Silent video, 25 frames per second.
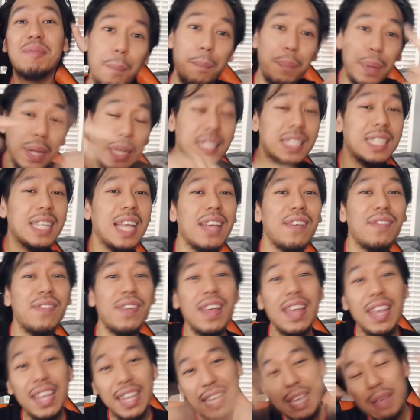Be safe,
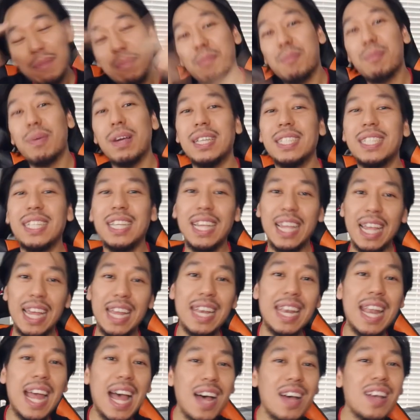keep it breezy,
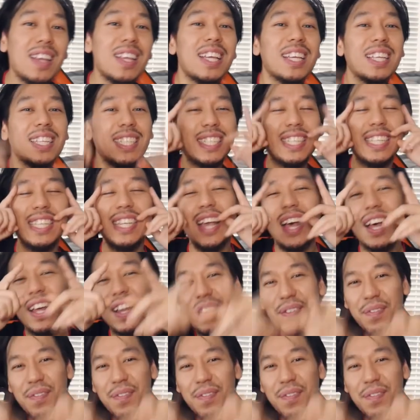and now see y'all in